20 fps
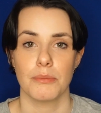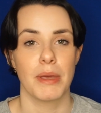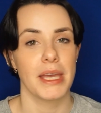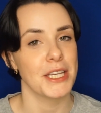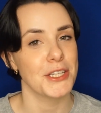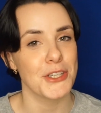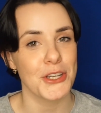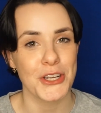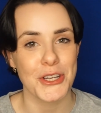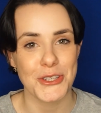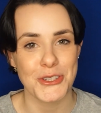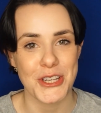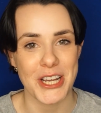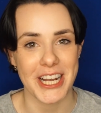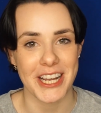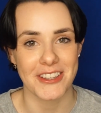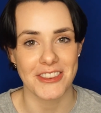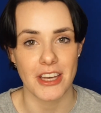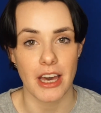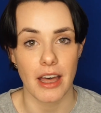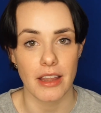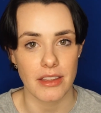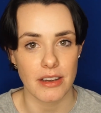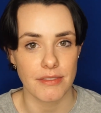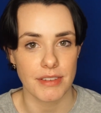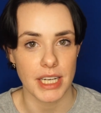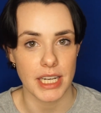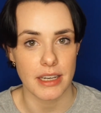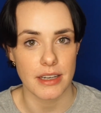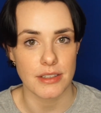Make sure you check out the other
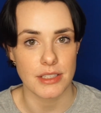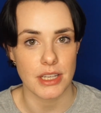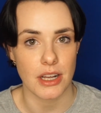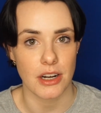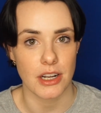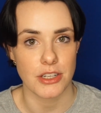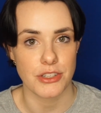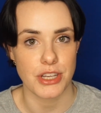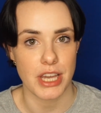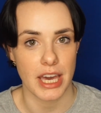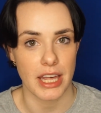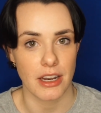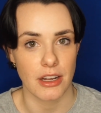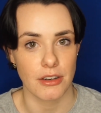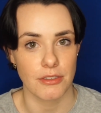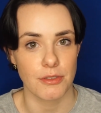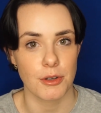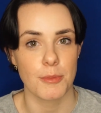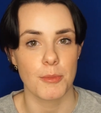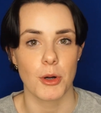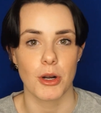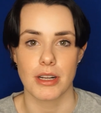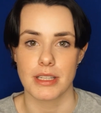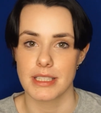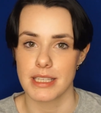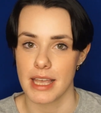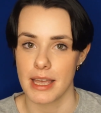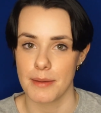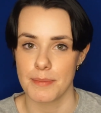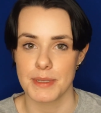videos on our channel for more
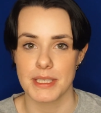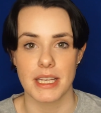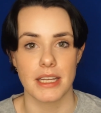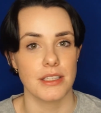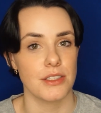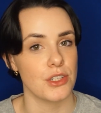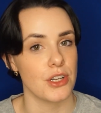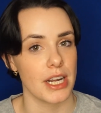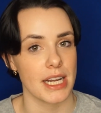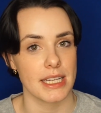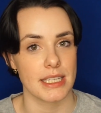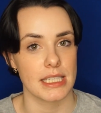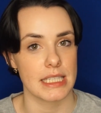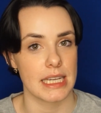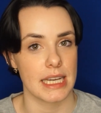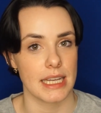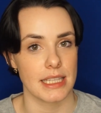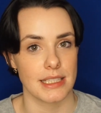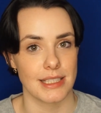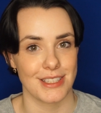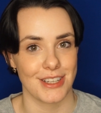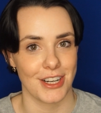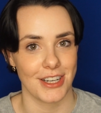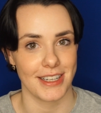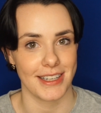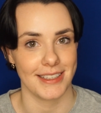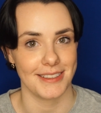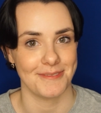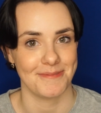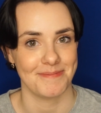tips and tricks to get
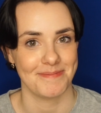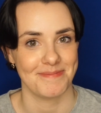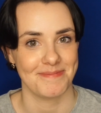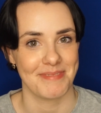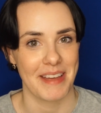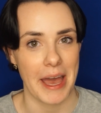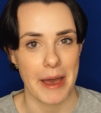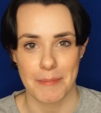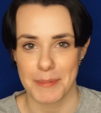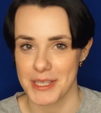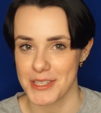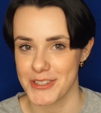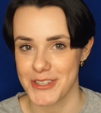started. Happy